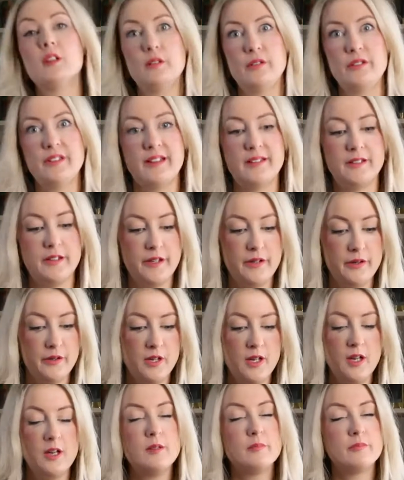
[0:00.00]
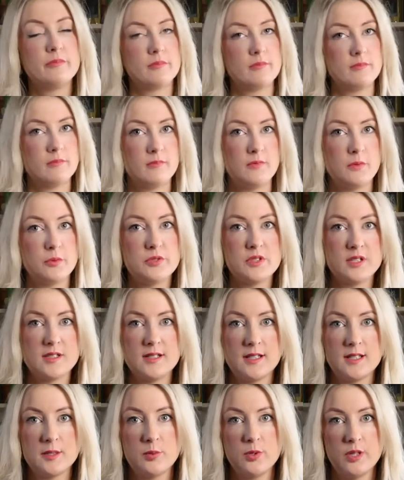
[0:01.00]
On that note,
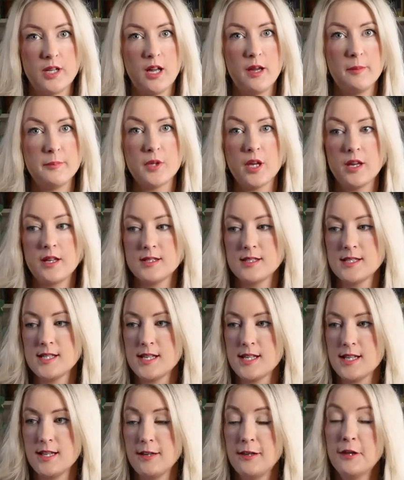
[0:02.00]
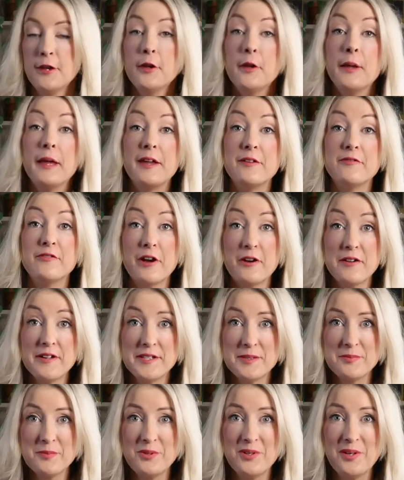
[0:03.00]
just like to point out, I'm going to eat a very
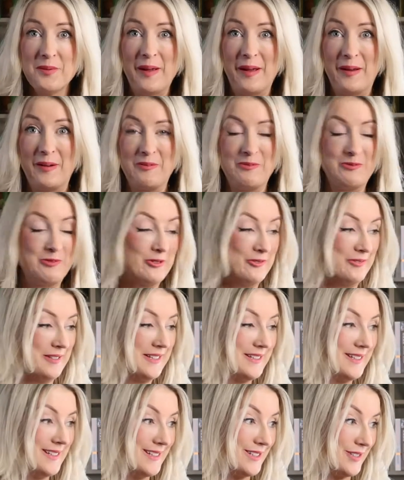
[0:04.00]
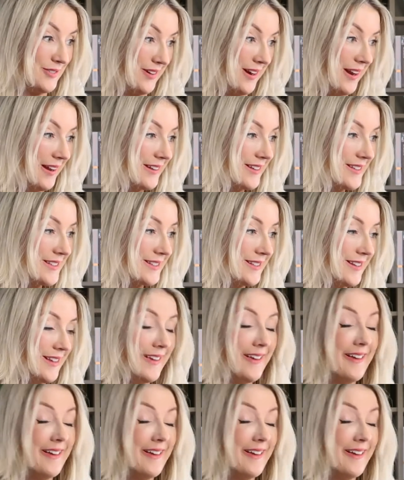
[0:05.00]
small amount of all of these Easter eggs